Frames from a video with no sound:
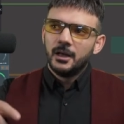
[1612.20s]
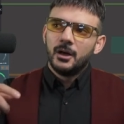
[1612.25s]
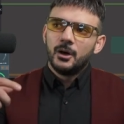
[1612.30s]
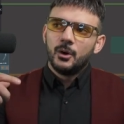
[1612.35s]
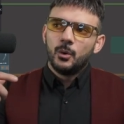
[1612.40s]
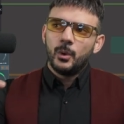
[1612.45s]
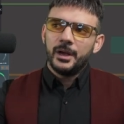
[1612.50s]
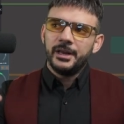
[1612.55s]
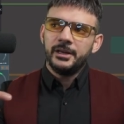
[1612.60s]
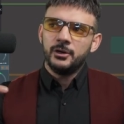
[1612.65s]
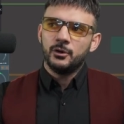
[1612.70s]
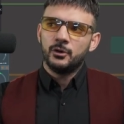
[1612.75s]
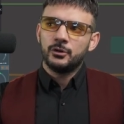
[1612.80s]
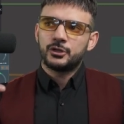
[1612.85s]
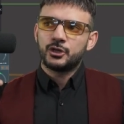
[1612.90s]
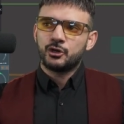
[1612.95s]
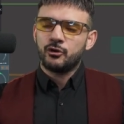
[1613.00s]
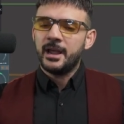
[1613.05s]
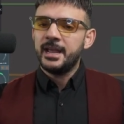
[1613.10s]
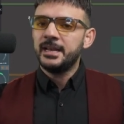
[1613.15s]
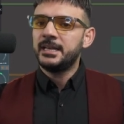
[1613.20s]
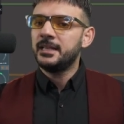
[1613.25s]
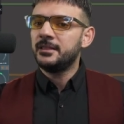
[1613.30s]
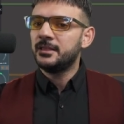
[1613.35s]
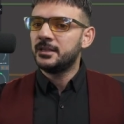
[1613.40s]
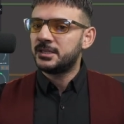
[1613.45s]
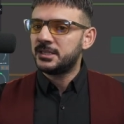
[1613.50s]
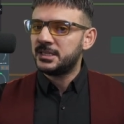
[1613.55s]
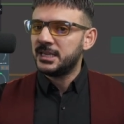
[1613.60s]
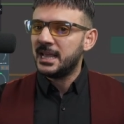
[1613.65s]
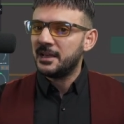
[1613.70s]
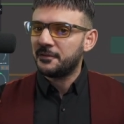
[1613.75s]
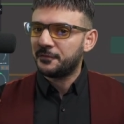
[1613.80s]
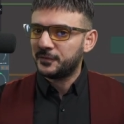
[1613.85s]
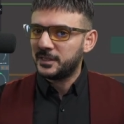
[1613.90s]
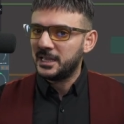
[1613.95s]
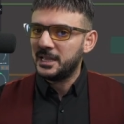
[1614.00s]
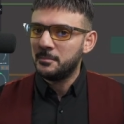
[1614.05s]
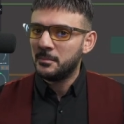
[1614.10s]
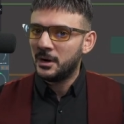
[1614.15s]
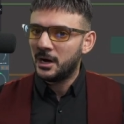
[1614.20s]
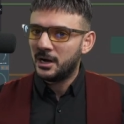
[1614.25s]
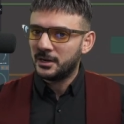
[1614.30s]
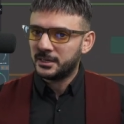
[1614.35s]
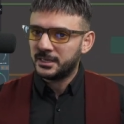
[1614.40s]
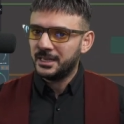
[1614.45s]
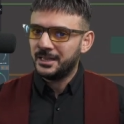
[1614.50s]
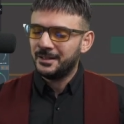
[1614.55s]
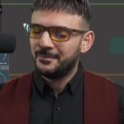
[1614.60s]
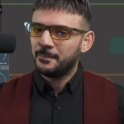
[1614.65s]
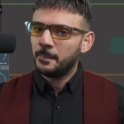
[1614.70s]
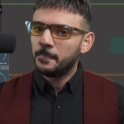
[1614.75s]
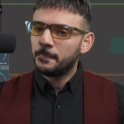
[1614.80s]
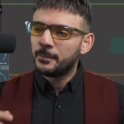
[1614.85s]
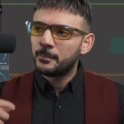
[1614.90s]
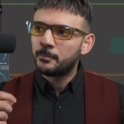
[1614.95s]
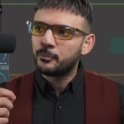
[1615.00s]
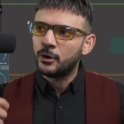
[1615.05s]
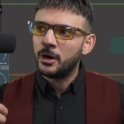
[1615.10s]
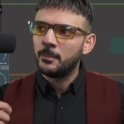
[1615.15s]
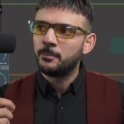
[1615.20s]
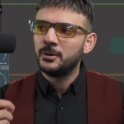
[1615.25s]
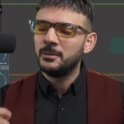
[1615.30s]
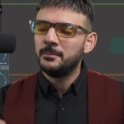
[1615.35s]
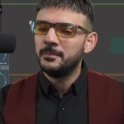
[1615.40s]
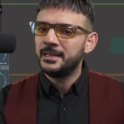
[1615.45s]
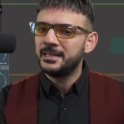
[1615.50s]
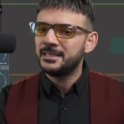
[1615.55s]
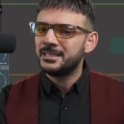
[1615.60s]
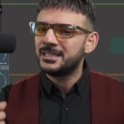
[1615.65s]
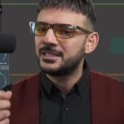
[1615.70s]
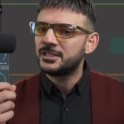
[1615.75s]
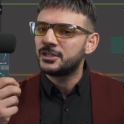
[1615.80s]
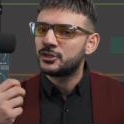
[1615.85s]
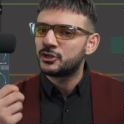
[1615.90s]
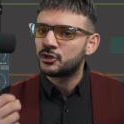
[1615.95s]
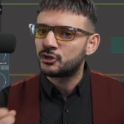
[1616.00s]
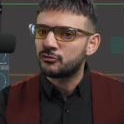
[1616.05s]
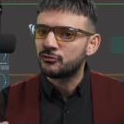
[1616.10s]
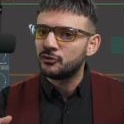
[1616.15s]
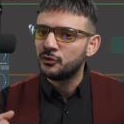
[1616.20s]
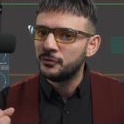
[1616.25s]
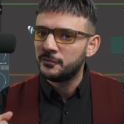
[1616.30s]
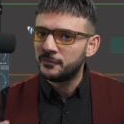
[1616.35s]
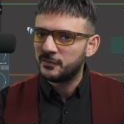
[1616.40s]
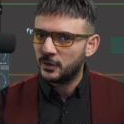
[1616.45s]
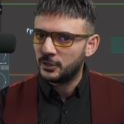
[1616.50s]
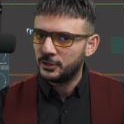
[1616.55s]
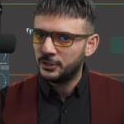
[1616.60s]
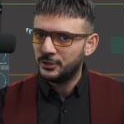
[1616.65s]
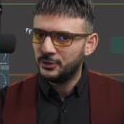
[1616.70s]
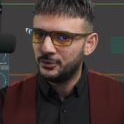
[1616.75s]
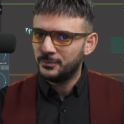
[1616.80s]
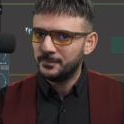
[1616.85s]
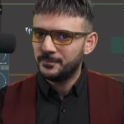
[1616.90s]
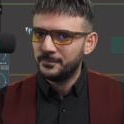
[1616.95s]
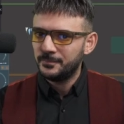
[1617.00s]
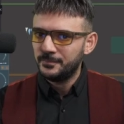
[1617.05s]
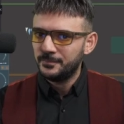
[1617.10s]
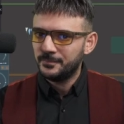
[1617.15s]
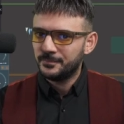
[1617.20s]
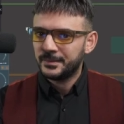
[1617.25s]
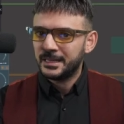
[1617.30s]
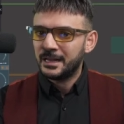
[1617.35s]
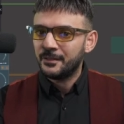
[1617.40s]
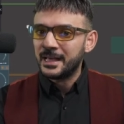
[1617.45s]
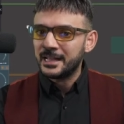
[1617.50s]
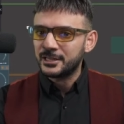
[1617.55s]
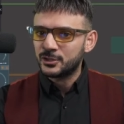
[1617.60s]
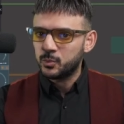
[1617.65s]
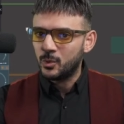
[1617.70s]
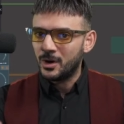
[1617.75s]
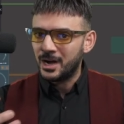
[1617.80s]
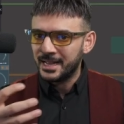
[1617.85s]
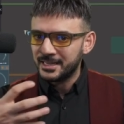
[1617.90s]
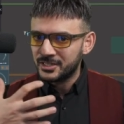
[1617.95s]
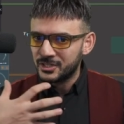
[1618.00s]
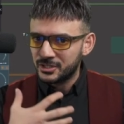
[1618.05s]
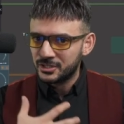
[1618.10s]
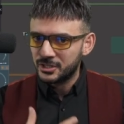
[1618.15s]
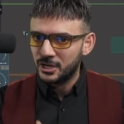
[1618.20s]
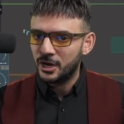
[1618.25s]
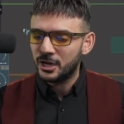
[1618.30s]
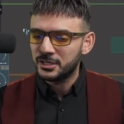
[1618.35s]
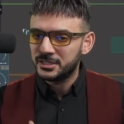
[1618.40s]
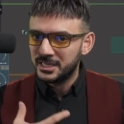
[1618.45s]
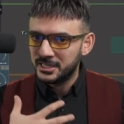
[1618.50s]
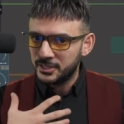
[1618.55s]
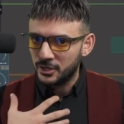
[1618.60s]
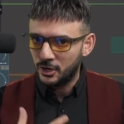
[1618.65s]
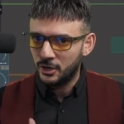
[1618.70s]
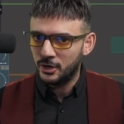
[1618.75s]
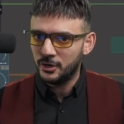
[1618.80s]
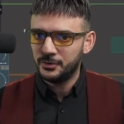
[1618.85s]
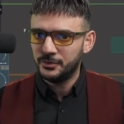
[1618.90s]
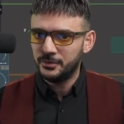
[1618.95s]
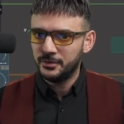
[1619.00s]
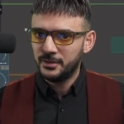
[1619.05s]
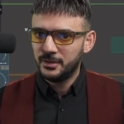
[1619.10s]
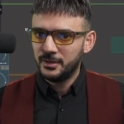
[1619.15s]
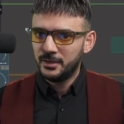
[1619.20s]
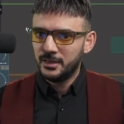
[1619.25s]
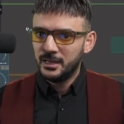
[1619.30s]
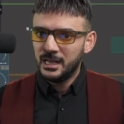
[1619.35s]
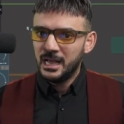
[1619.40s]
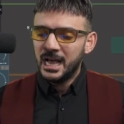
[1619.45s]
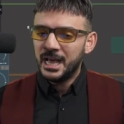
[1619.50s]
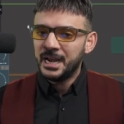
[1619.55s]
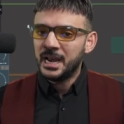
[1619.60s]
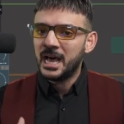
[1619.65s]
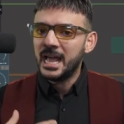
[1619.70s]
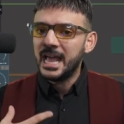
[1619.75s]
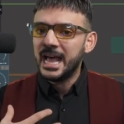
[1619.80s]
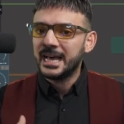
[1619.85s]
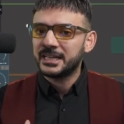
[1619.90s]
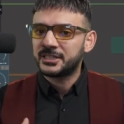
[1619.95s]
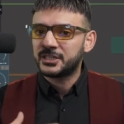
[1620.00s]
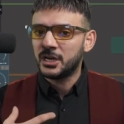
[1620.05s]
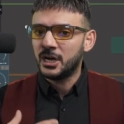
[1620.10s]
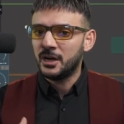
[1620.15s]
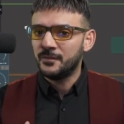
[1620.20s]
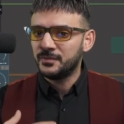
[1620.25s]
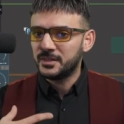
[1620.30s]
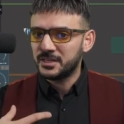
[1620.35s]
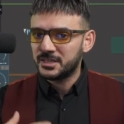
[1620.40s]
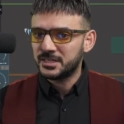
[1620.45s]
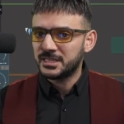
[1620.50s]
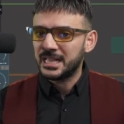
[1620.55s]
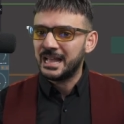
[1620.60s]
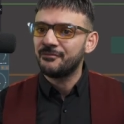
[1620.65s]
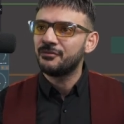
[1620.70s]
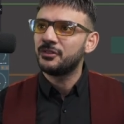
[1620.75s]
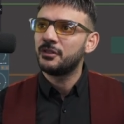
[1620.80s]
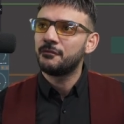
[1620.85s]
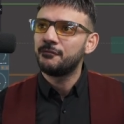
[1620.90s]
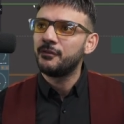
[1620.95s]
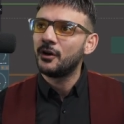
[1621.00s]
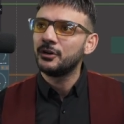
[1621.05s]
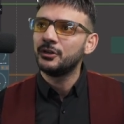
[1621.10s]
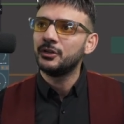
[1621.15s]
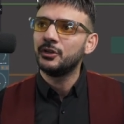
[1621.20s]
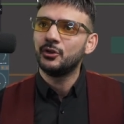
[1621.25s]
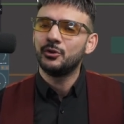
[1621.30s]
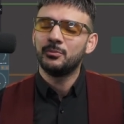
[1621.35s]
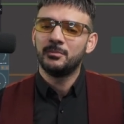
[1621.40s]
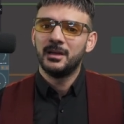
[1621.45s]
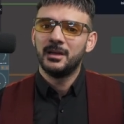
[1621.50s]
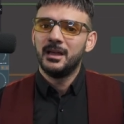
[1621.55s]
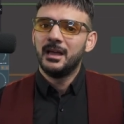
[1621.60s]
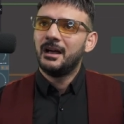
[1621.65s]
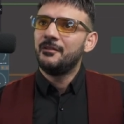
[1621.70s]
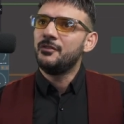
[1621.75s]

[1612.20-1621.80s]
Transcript: when you're trading the CFD market, the problem is is the true volume. Now that's what I started on, and I had to understand the volume, and